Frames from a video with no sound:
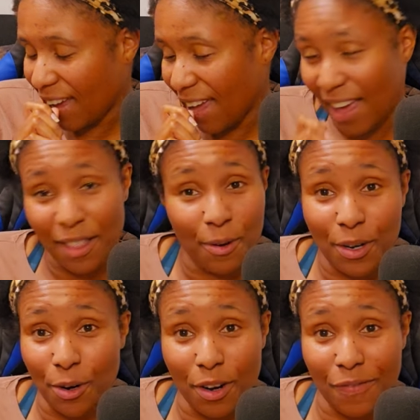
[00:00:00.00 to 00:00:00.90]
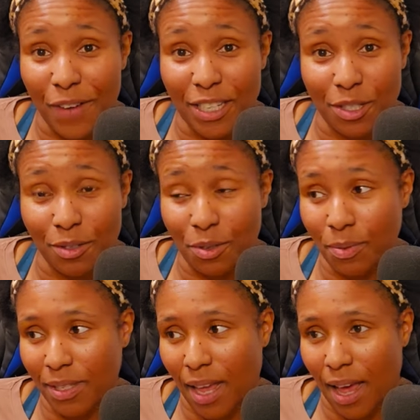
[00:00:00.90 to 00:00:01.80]
Heather in her confessional, she
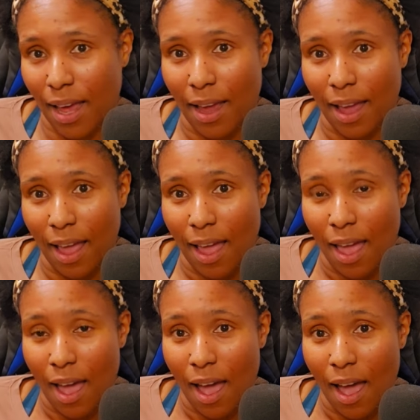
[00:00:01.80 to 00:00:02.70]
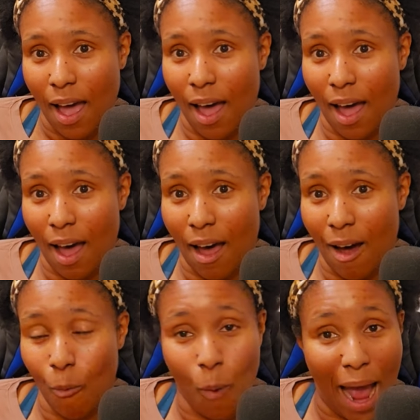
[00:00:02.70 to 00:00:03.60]
was like,
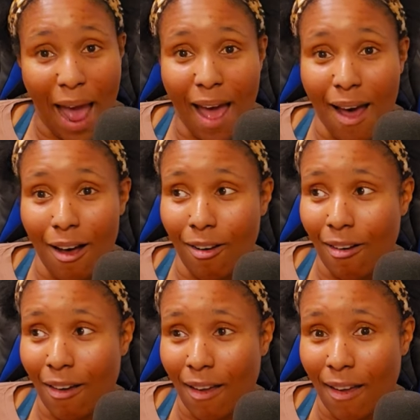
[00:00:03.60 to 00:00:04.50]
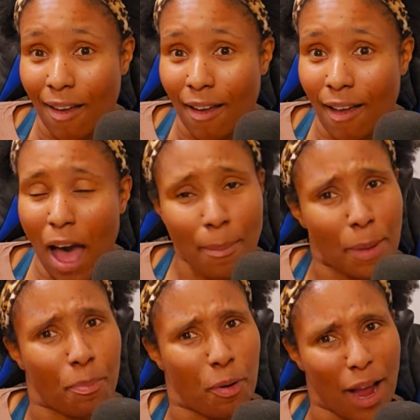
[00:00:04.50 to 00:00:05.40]
wow, I'm
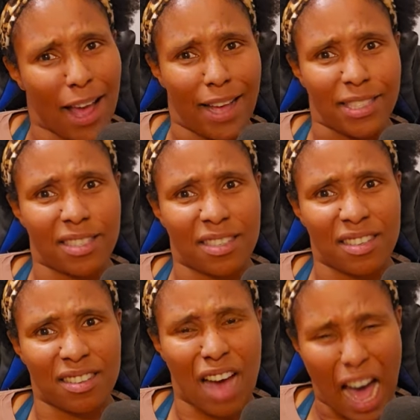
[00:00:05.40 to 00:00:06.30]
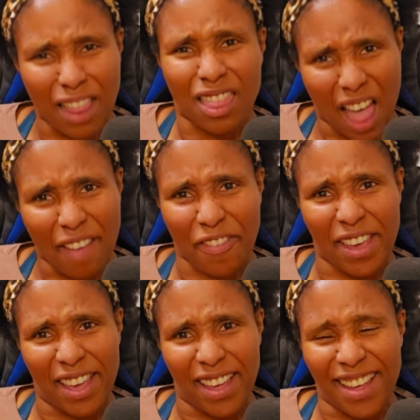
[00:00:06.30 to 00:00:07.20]
impressed. I love
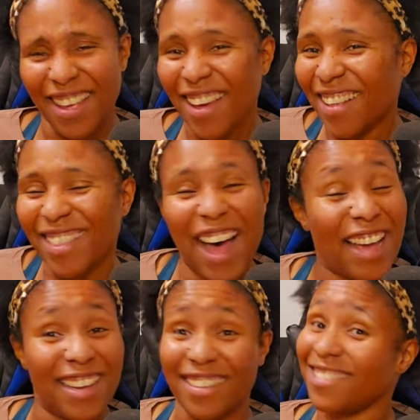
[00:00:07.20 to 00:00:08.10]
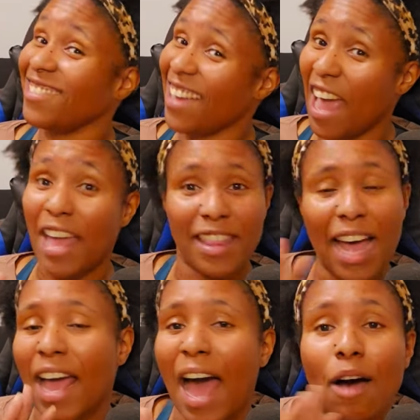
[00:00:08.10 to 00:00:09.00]
it. Like, and I,
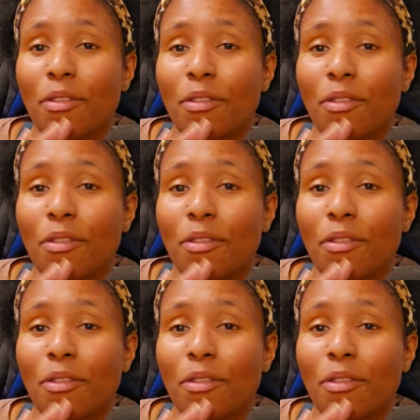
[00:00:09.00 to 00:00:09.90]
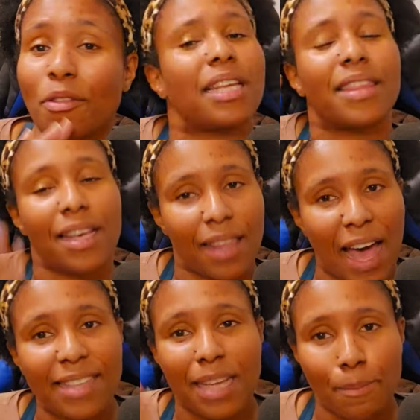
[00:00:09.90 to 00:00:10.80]
I don't think this time, because I think
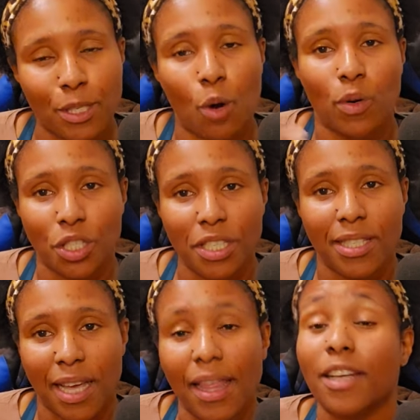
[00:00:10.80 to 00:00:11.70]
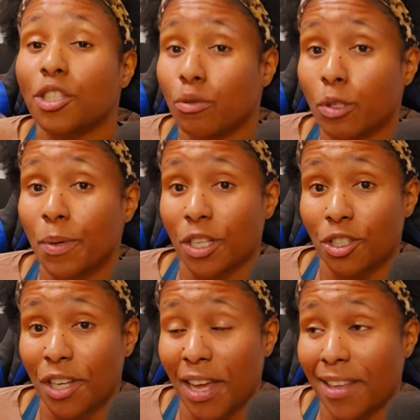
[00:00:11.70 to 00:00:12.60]
last episode when she said that she was being
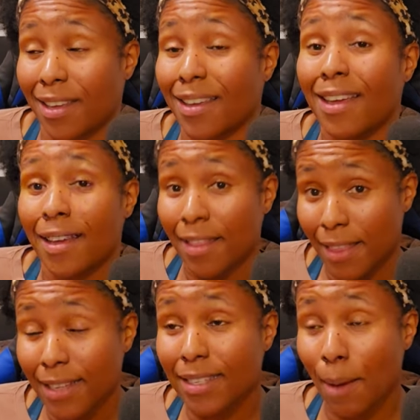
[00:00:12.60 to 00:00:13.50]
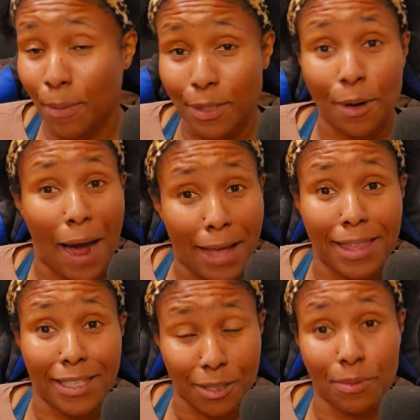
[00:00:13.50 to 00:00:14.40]
shady, this episode, I
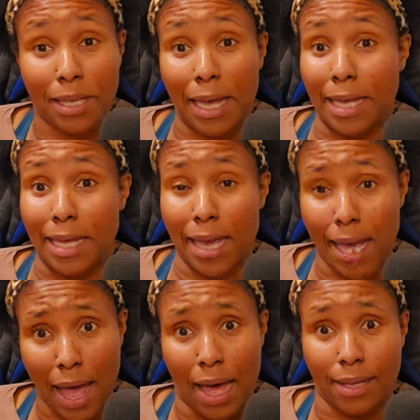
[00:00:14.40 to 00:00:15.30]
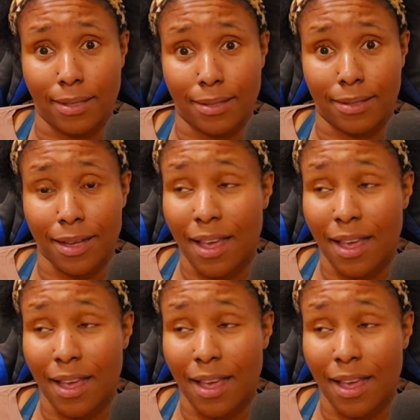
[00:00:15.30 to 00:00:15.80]
think she was like, yes.